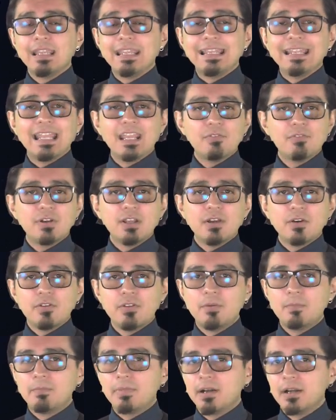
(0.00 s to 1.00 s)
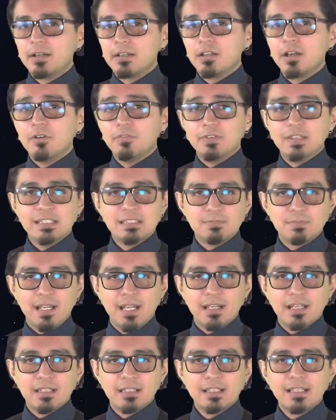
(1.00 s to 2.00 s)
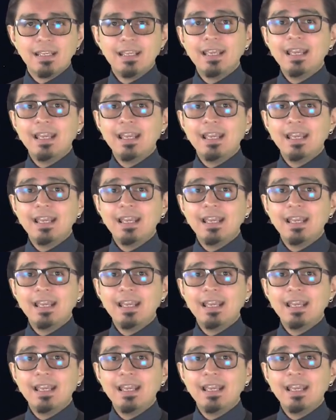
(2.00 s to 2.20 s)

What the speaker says: in every other part of this planet,